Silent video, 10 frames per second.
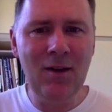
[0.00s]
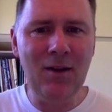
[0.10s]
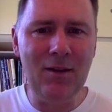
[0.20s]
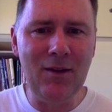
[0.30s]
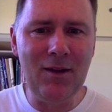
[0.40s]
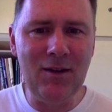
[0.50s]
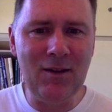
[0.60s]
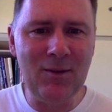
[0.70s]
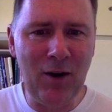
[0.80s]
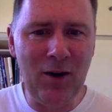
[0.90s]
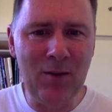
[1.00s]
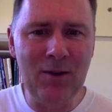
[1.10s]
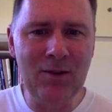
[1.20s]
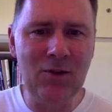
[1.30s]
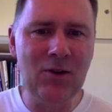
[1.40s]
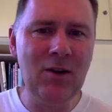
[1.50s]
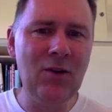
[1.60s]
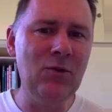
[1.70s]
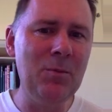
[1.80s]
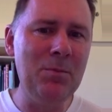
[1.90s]
and then the experimenter
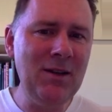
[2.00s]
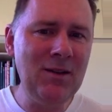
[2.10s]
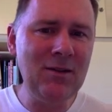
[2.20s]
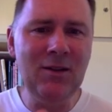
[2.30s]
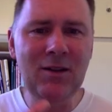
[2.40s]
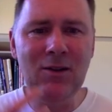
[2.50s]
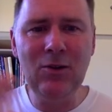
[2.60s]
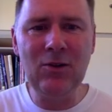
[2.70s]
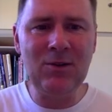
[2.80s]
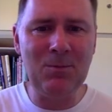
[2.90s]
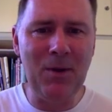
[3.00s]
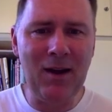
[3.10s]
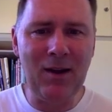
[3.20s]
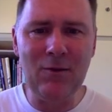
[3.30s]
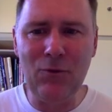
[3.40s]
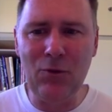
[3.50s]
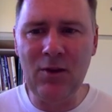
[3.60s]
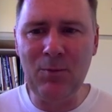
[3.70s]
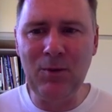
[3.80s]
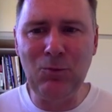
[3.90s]
repeatedly looks back and
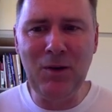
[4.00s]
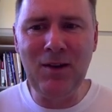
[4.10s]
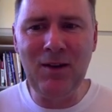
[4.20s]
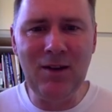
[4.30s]
forth between the